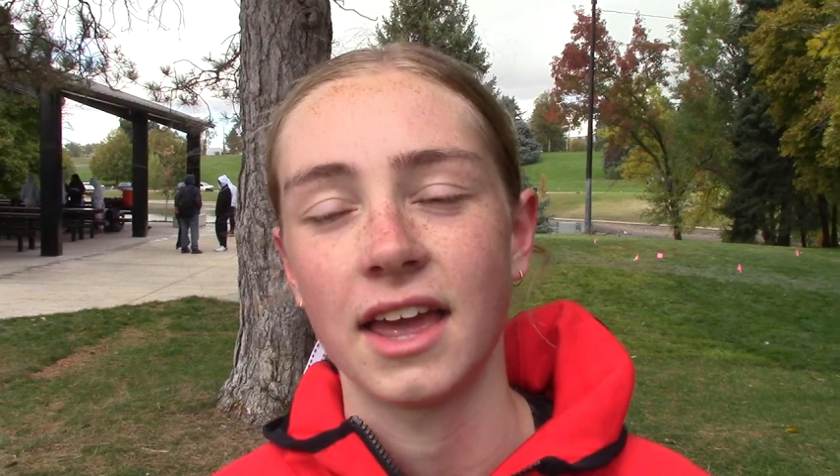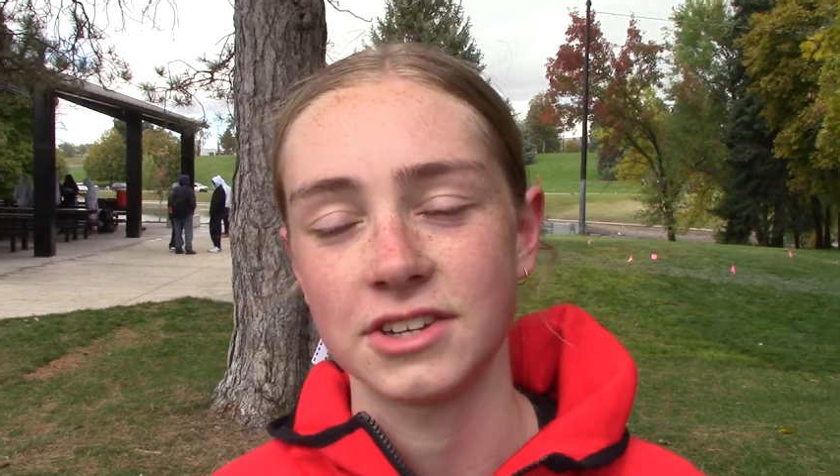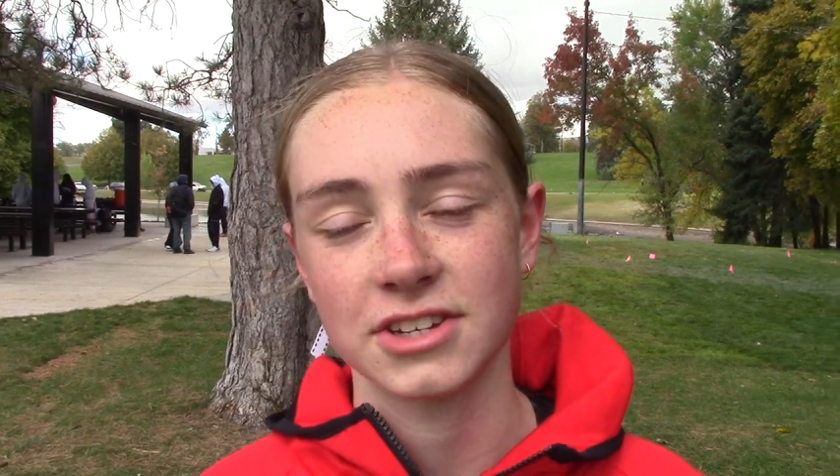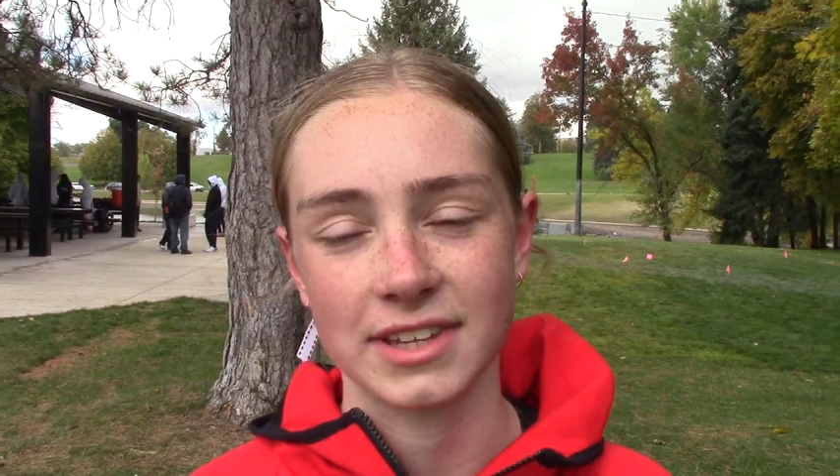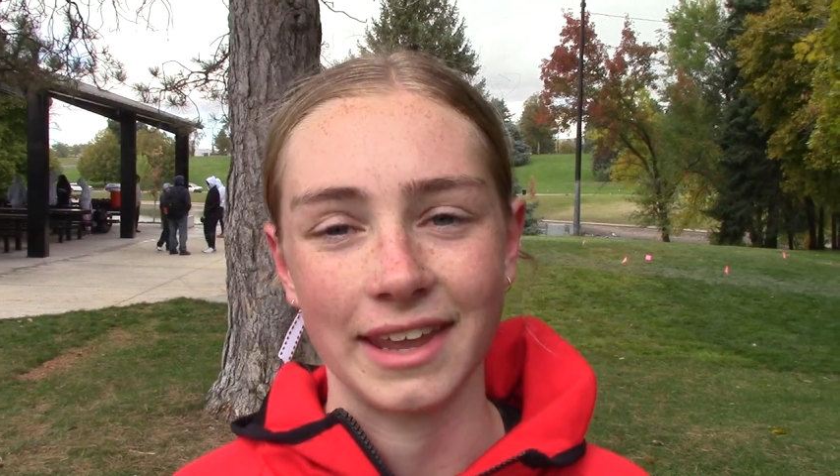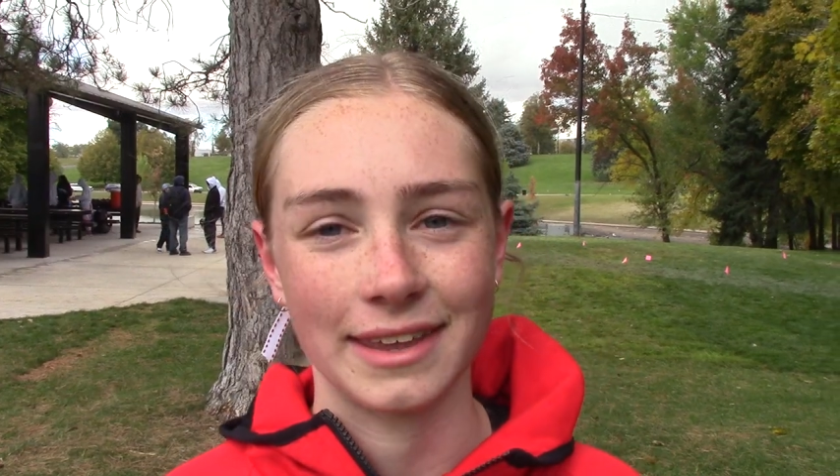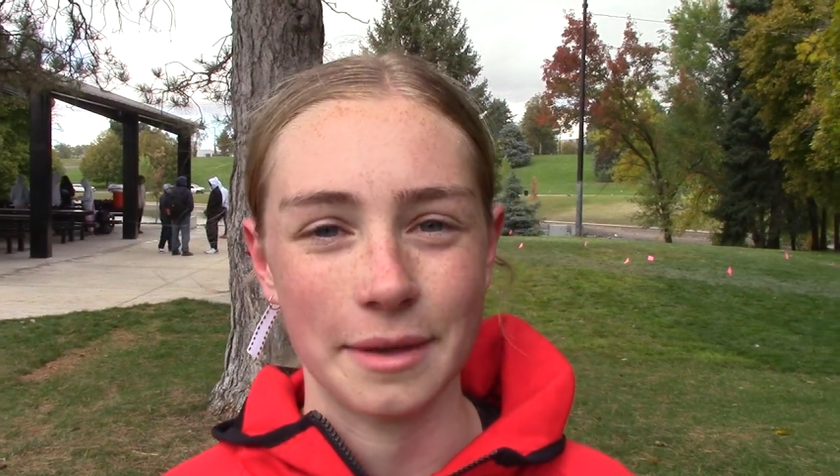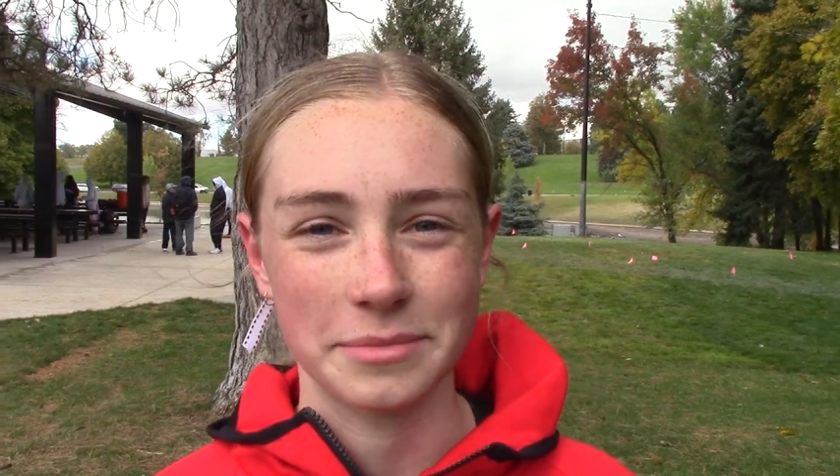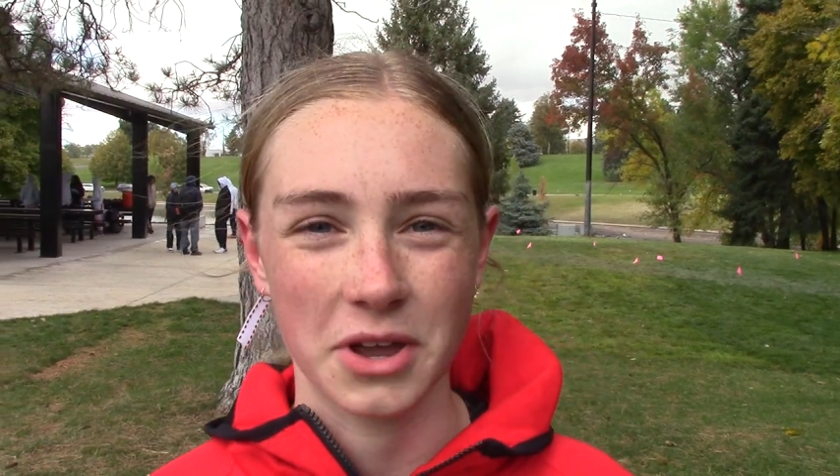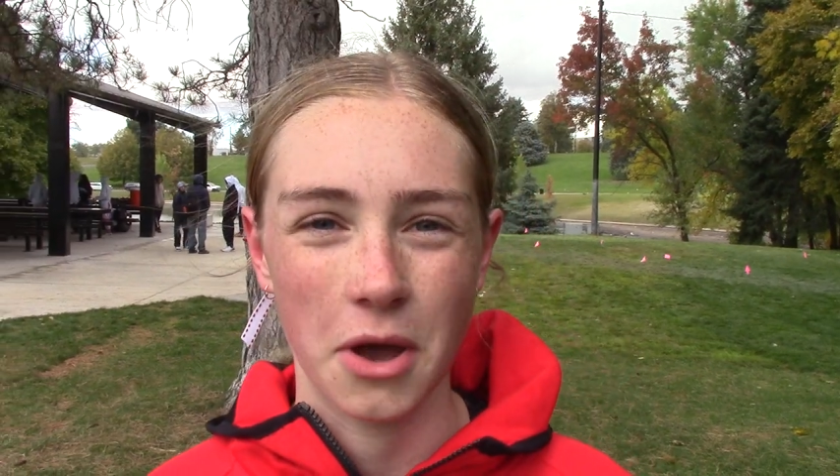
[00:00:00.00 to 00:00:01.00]
and just like
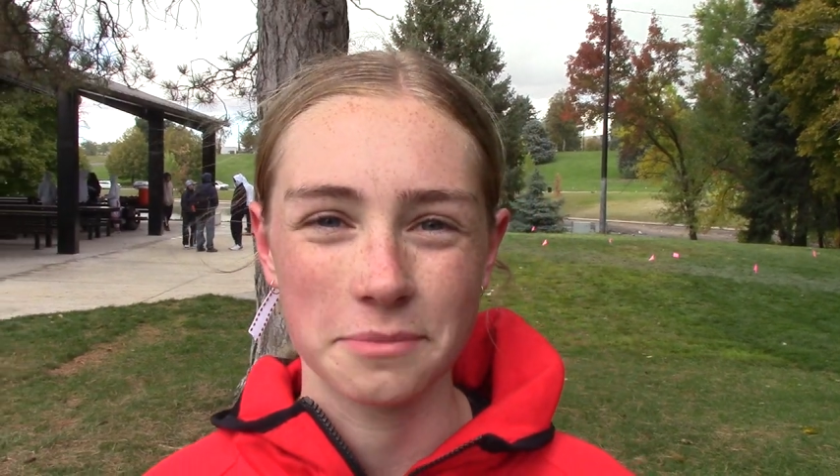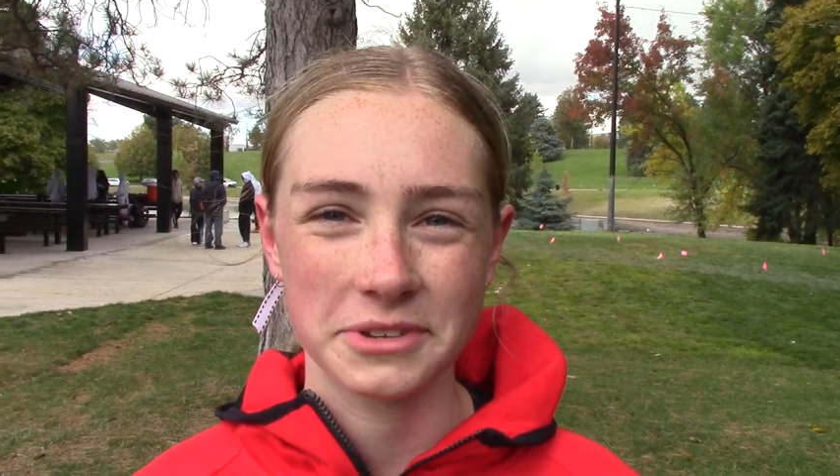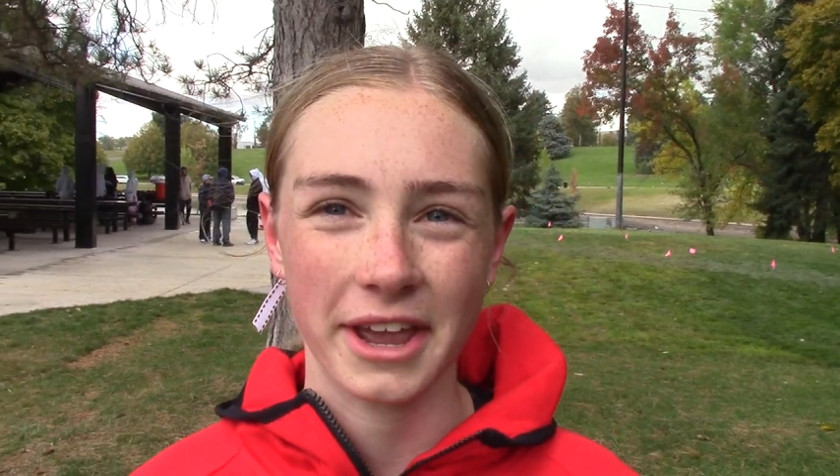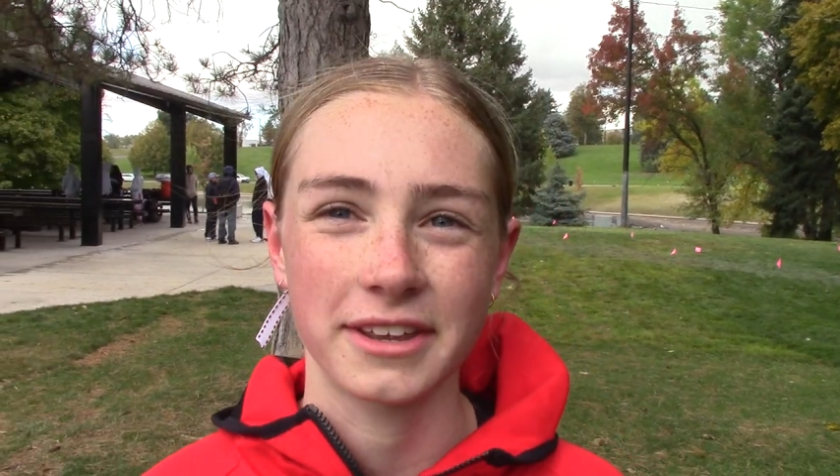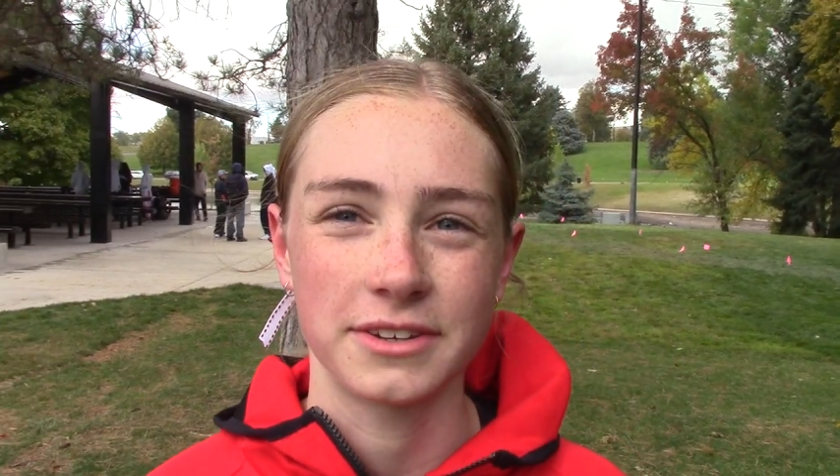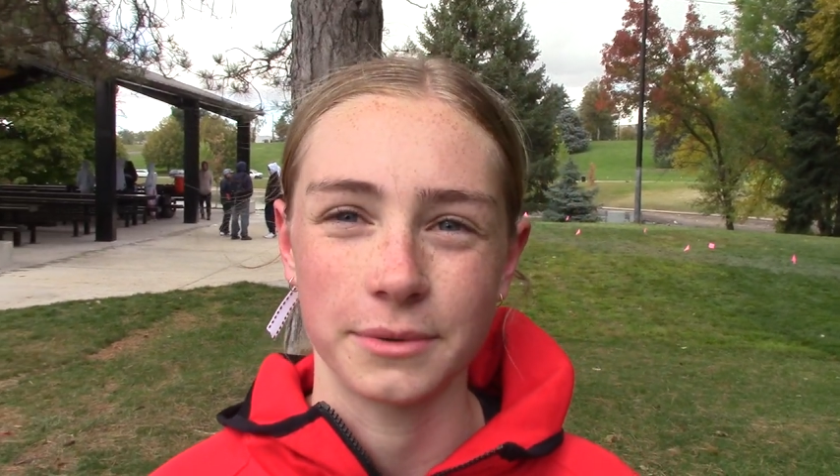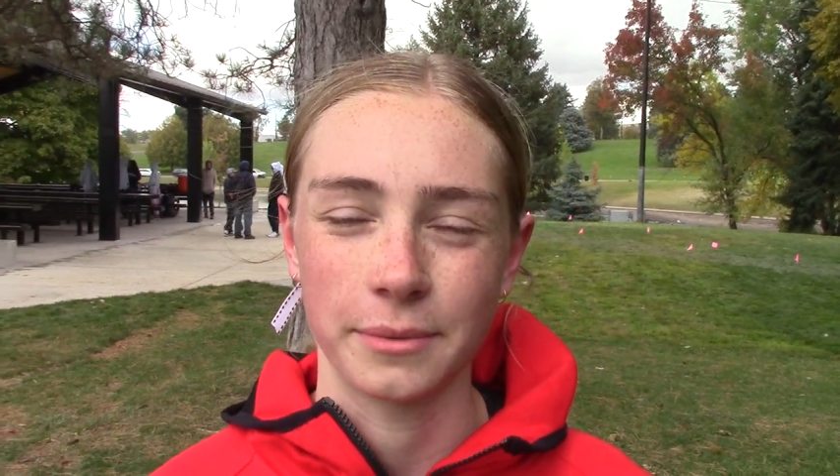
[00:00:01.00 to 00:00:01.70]
kept calm so I could do